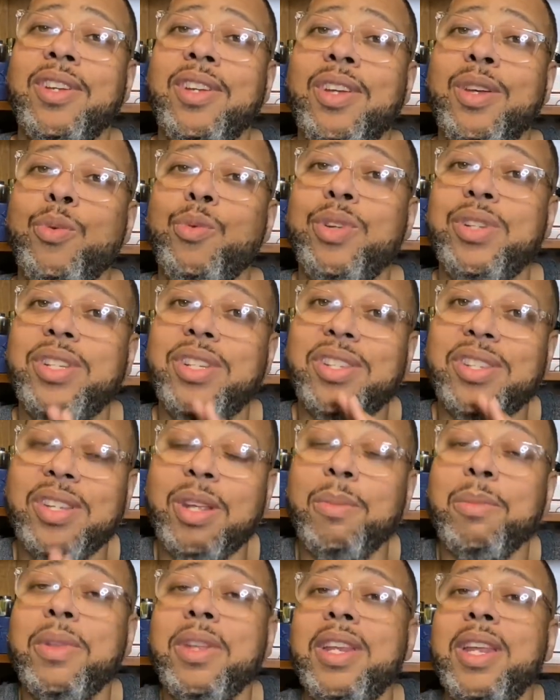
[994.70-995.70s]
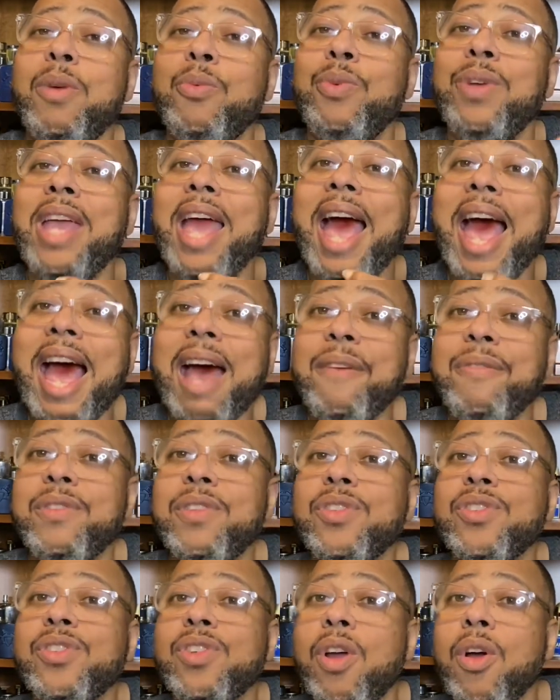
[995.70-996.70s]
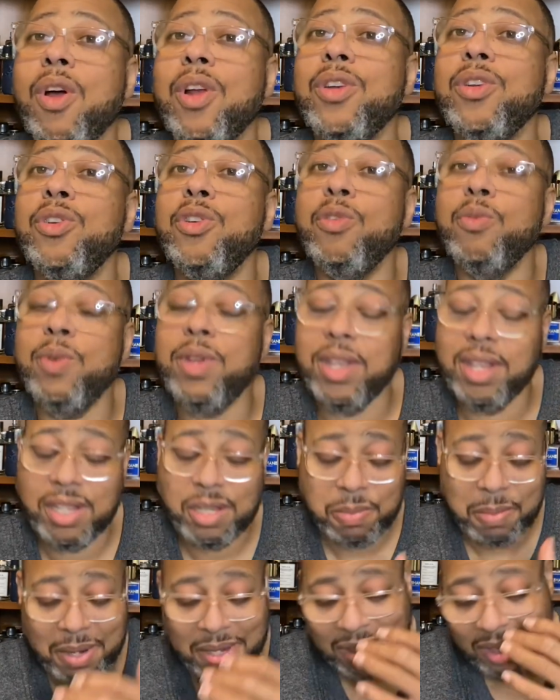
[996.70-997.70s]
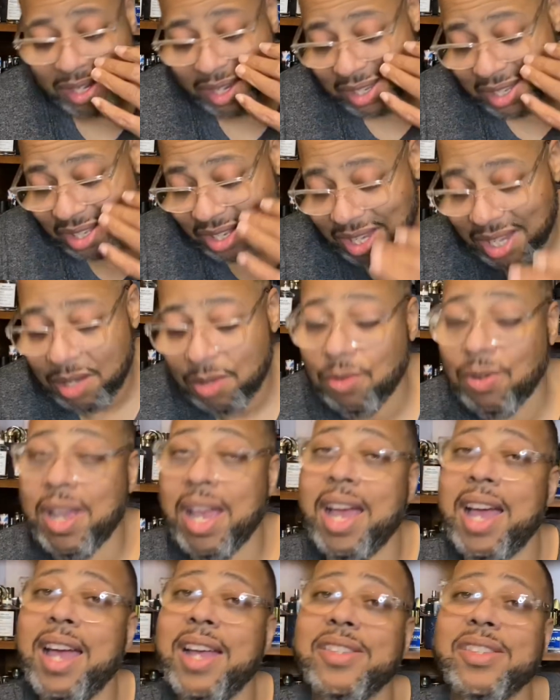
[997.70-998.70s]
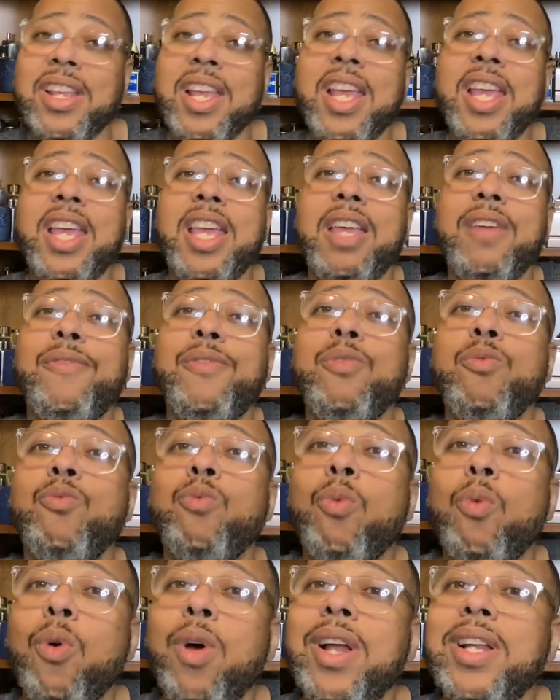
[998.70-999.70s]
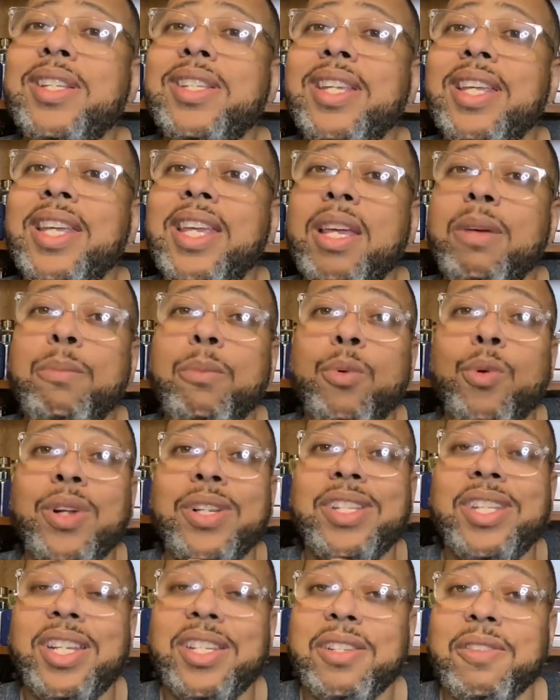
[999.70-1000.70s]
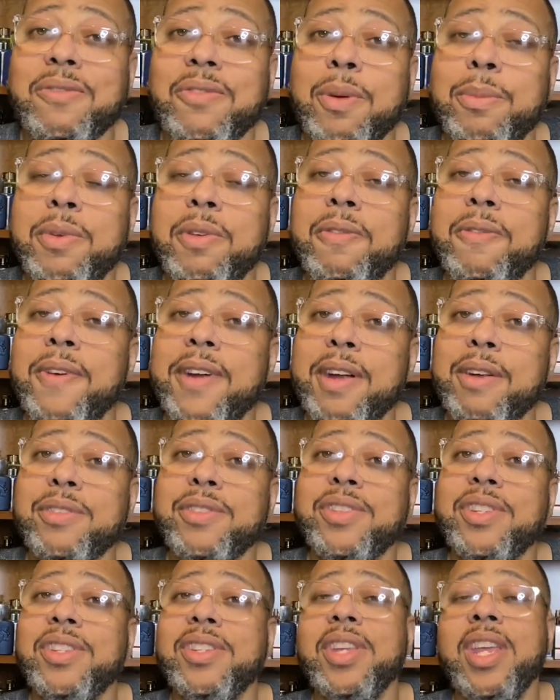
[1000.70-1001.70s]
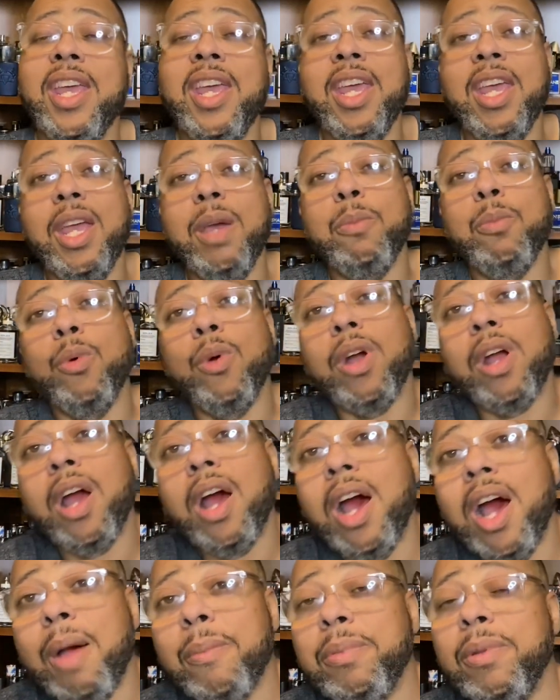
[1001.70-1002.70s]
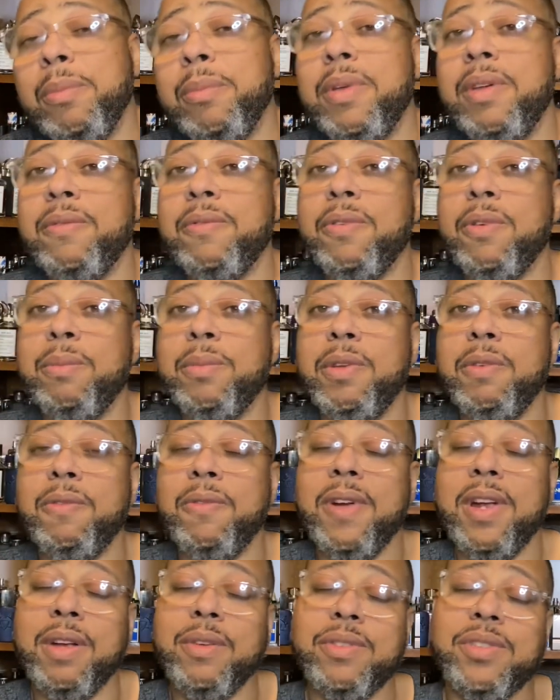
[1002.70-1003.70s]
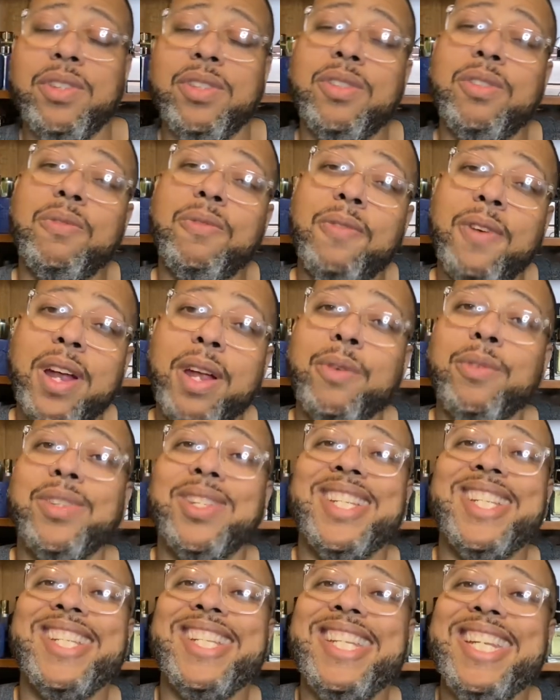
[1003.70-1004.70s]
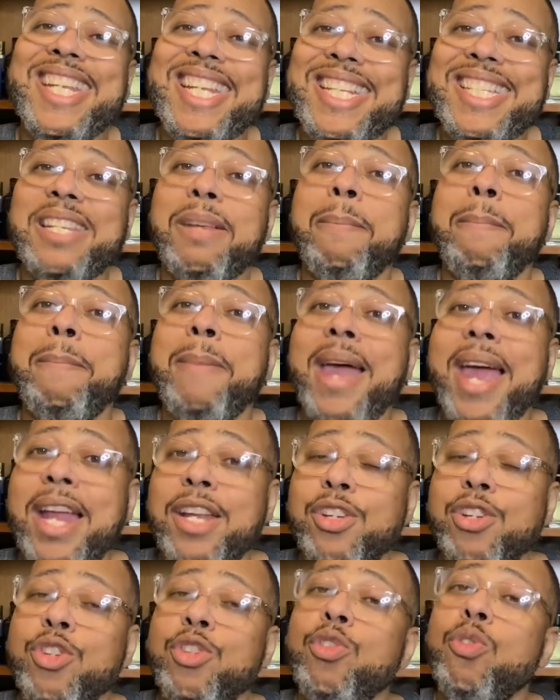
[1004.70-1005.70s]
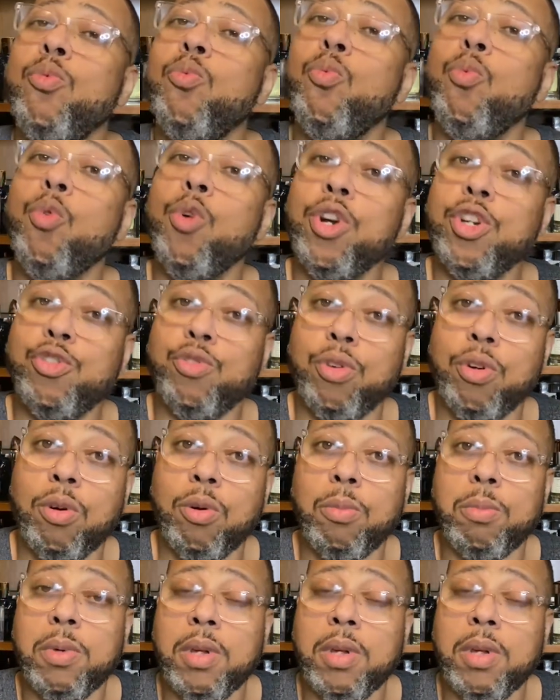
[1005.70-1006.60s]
which is something that we have to start doing, especially as single guys. If you want to get more attention from your fragrances and more compliment from your fragrances need to match your wardrobe.